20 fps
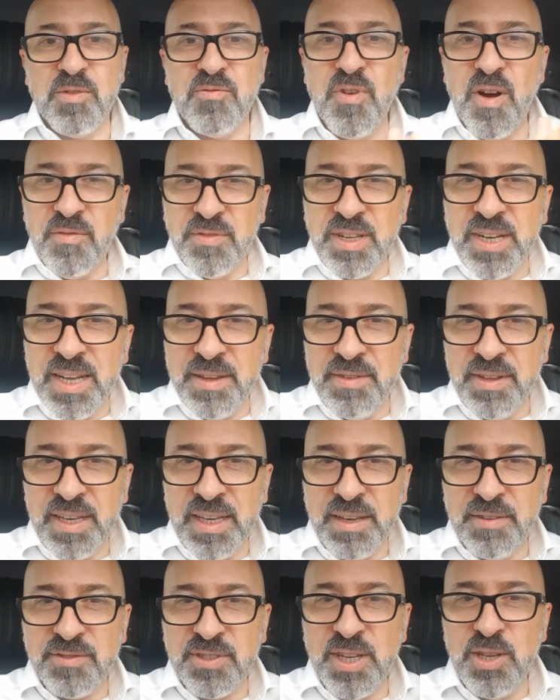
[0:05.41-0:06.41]
Rather than leaving
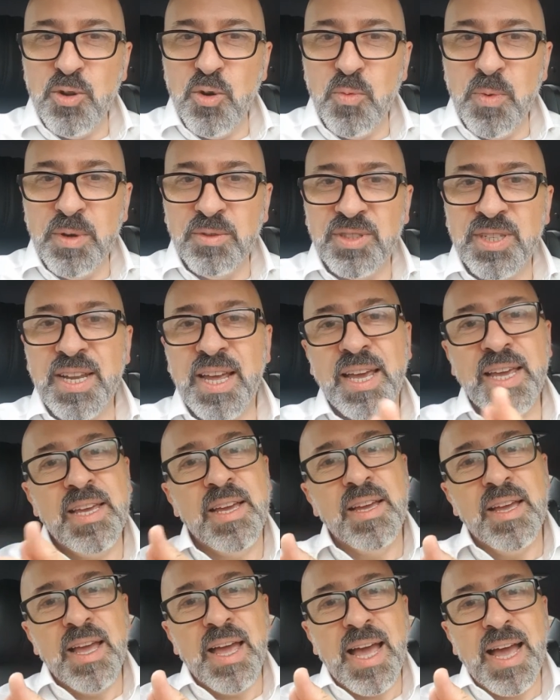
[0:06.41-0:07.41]
gifts in your will today,
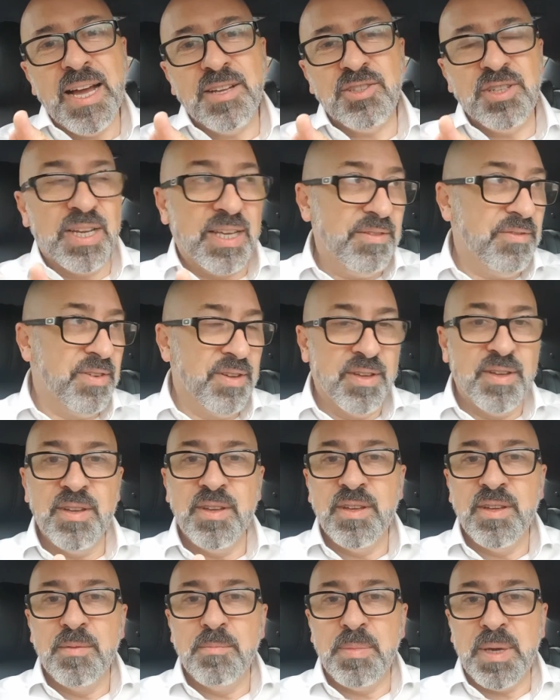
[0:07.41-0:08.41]
how do you leave
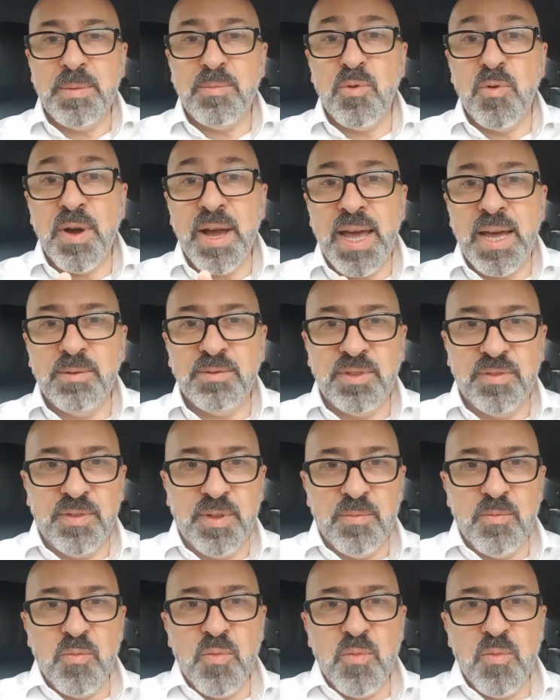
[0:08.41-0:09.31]
people out of them?